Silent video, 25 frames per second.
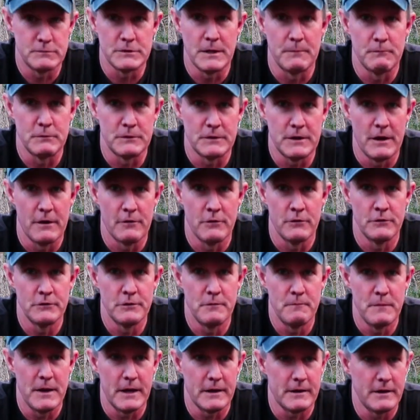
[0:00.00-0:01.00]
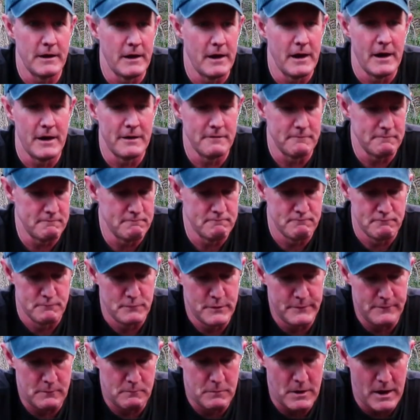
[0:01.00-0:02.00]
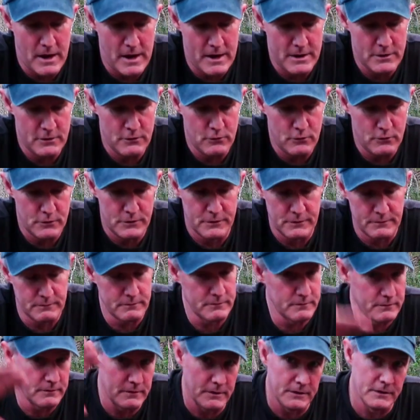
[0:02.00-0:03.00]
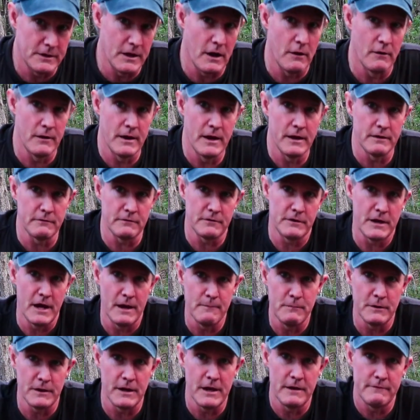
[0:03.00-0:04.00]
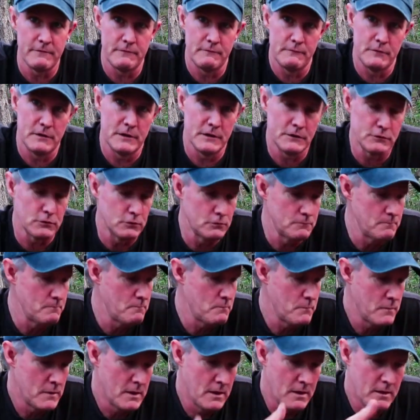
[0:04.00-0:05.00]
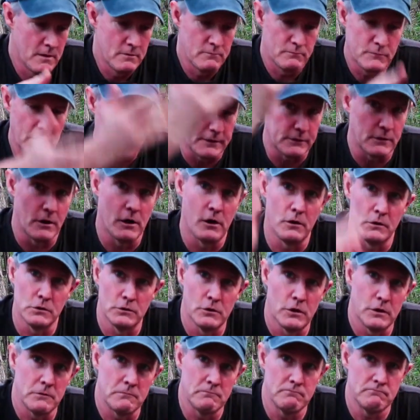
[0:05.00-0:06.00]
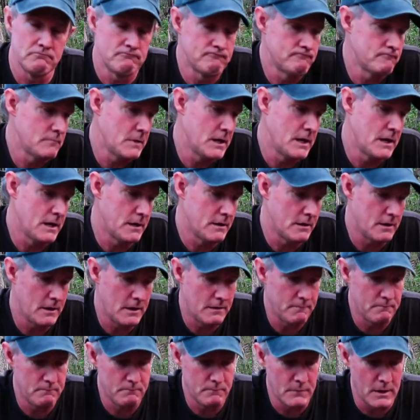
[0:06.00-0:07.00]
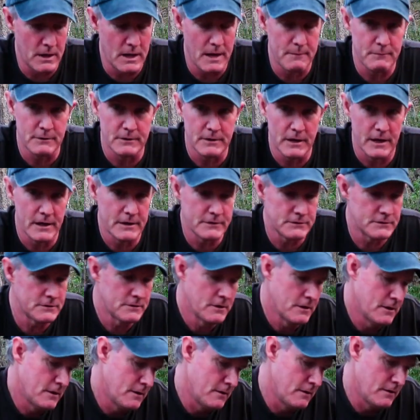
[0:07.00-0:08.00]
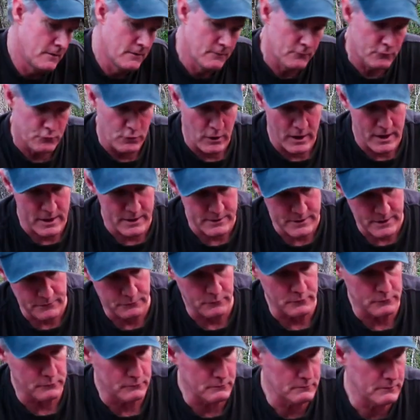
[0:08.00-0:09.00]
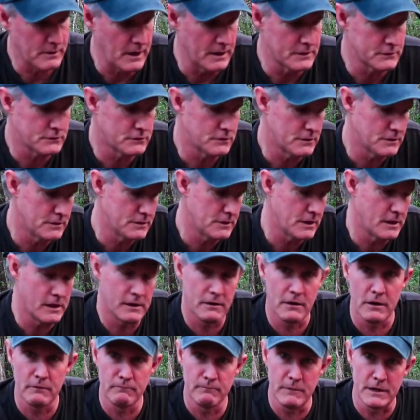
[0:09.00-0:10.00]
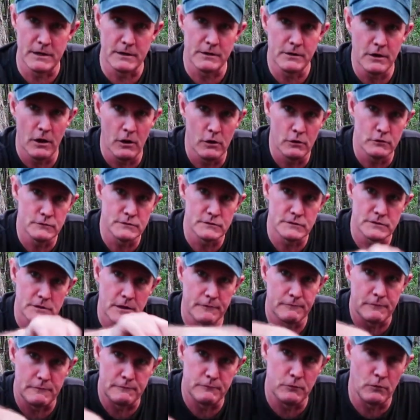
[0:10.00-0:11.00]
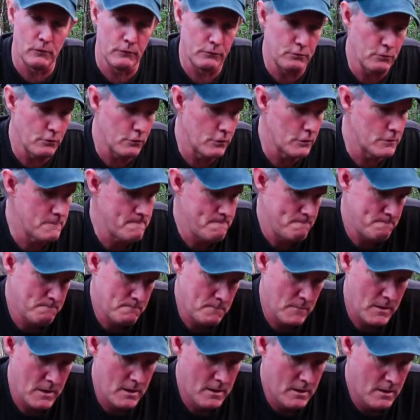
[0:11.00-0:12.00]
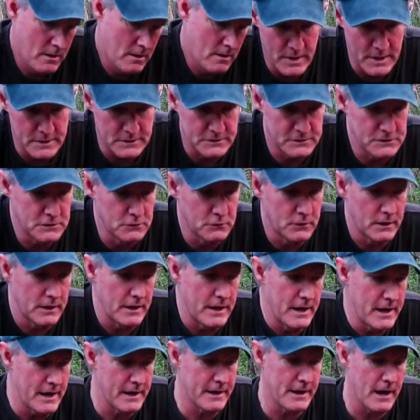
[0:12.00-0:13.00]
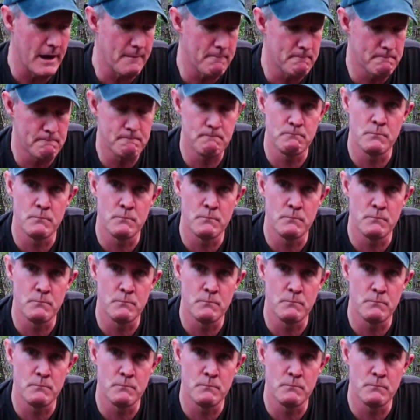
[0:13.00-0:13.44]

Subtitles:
something going on in your backyard and a bit of a party, or you're going out camping out of your vehicle, take the whole lot, and yeah, happy days. Tray underneath it, catch the any coals and stuff that fall through. It's still going to heat up,